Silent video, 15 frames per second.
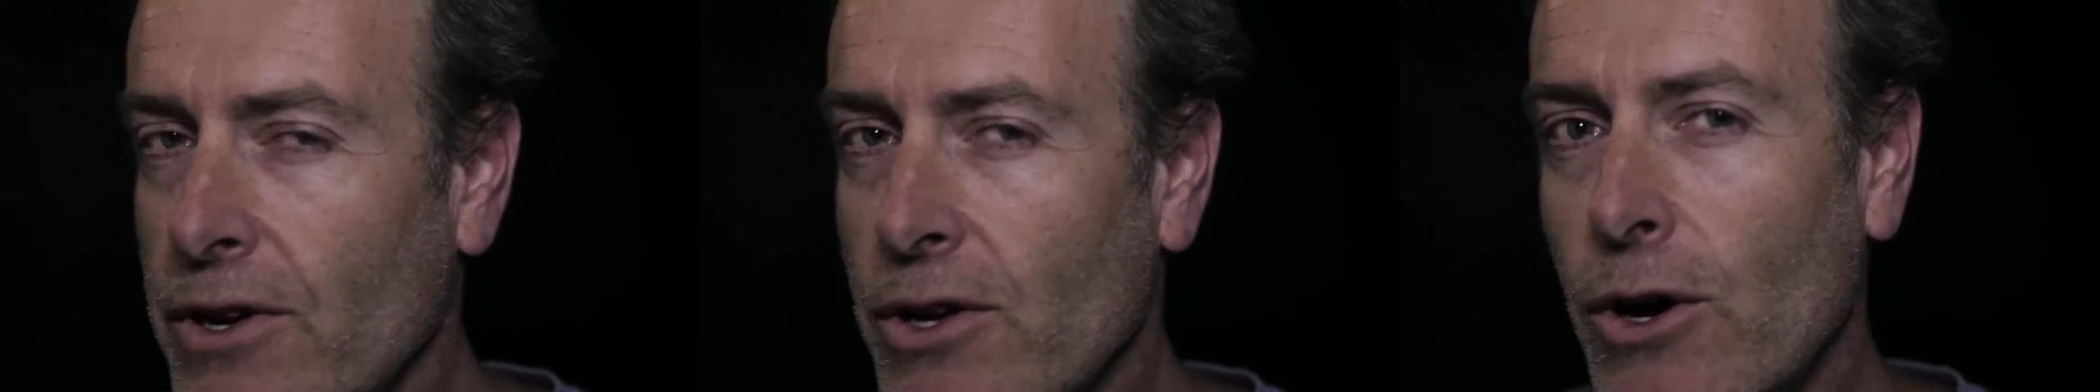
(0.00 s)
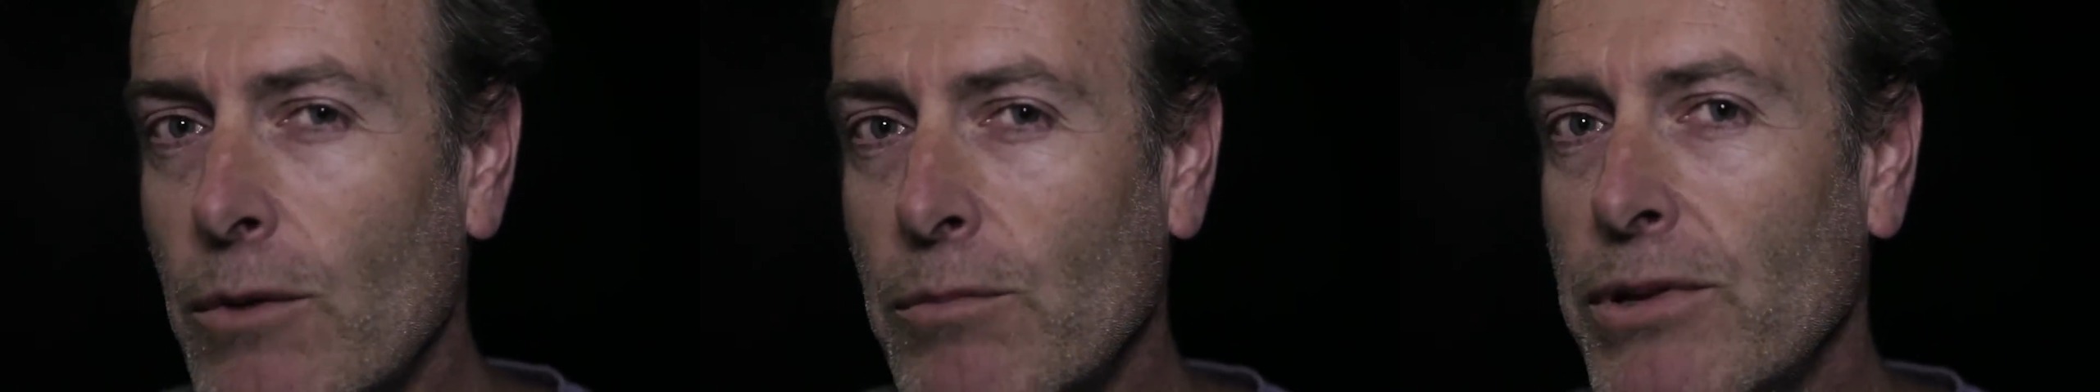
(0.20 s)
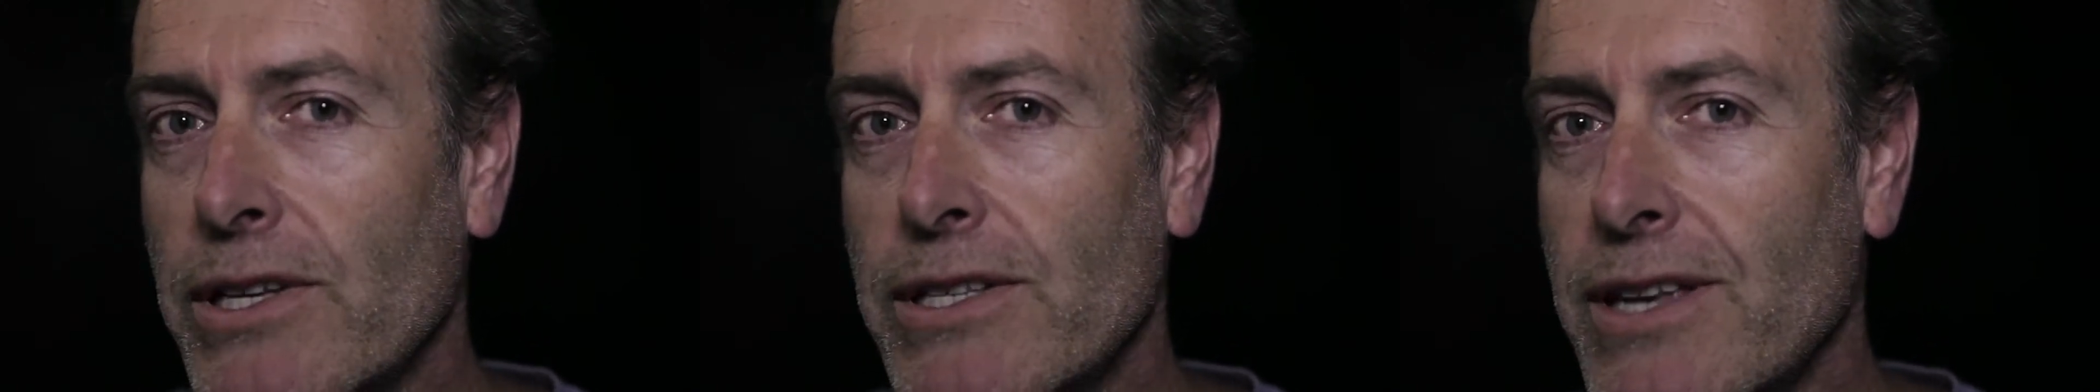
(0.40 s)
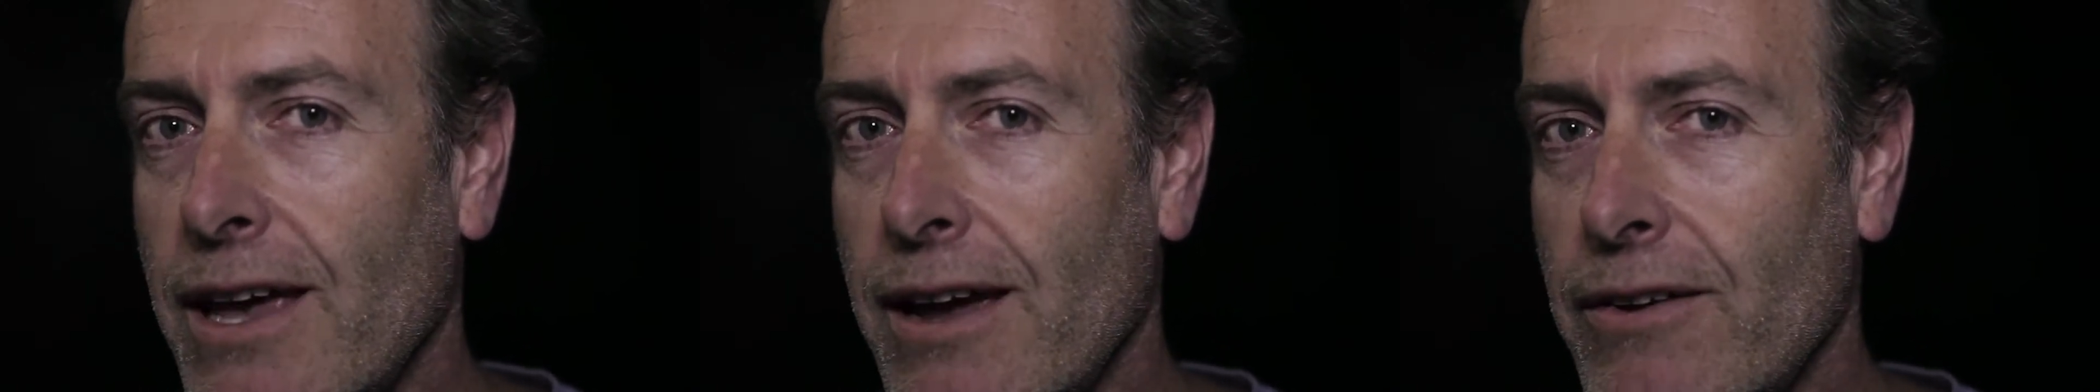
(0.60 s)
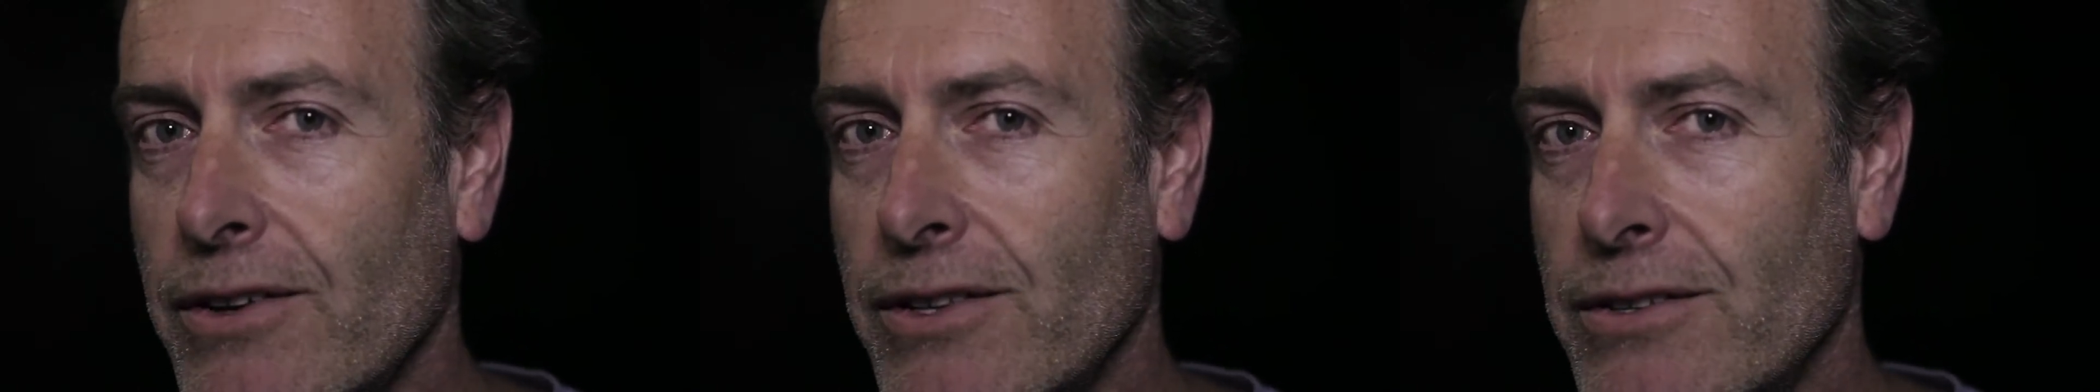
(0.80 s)
complex
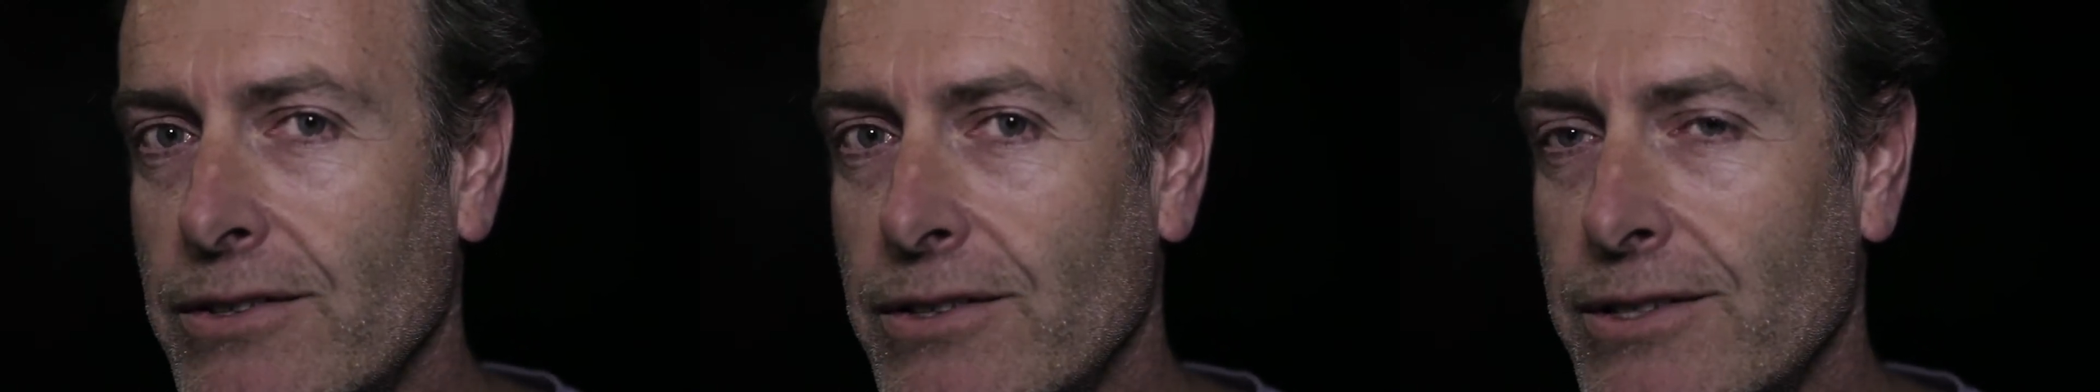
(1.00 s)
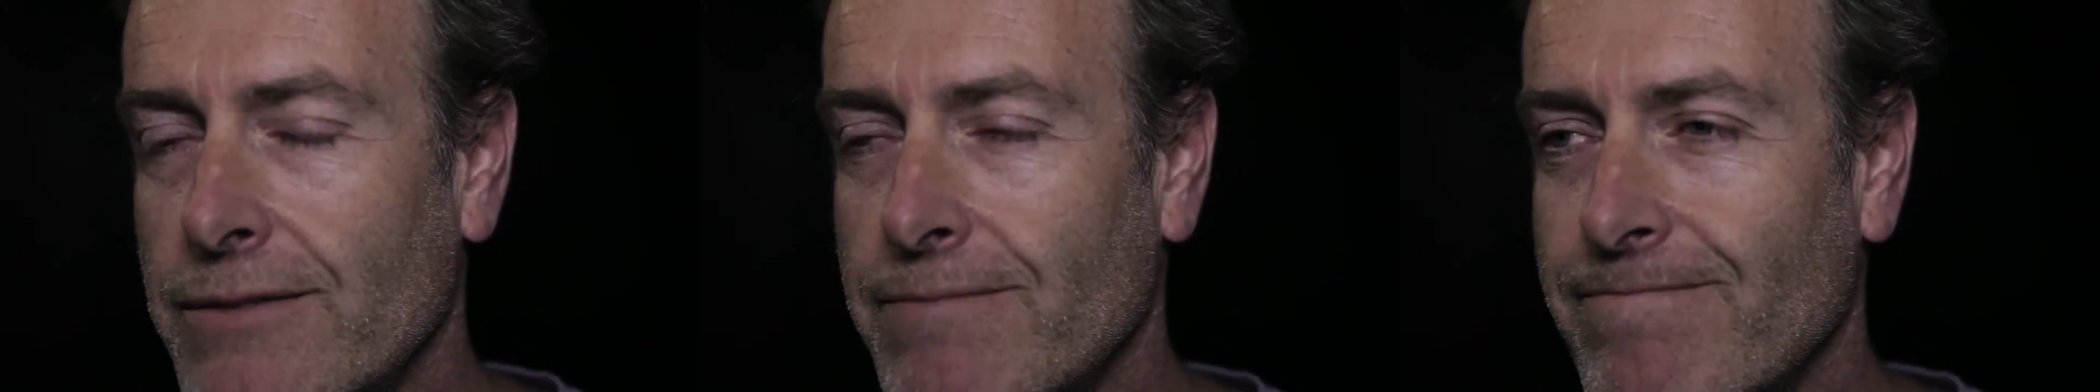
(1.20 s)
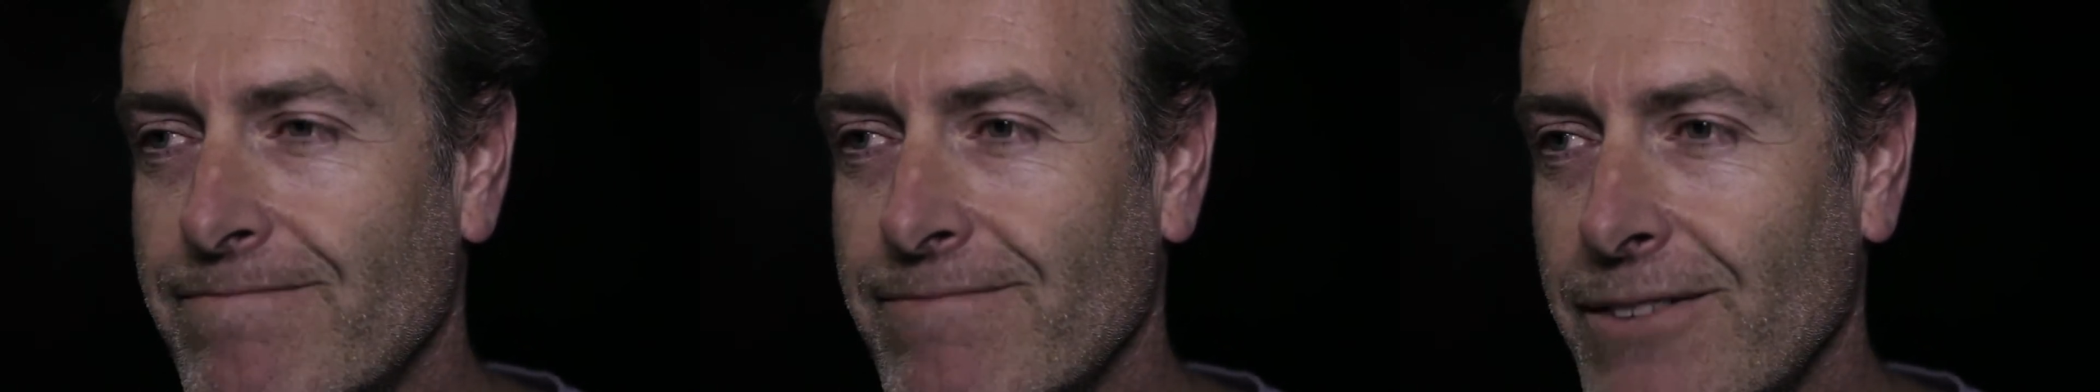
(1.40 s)
characters.